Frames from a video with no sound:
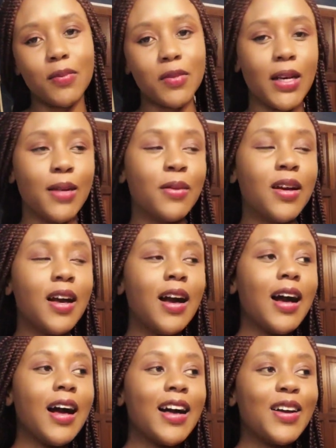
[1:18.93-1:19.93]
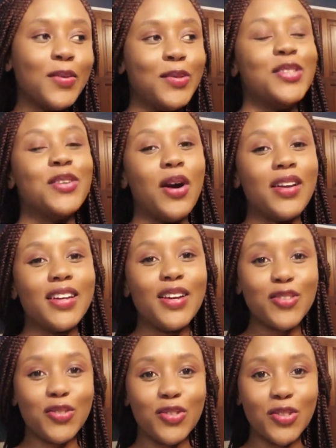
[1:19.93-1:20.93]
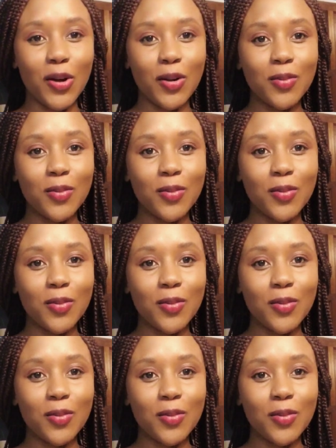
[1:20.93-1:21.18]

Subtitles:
time, I also got a new job.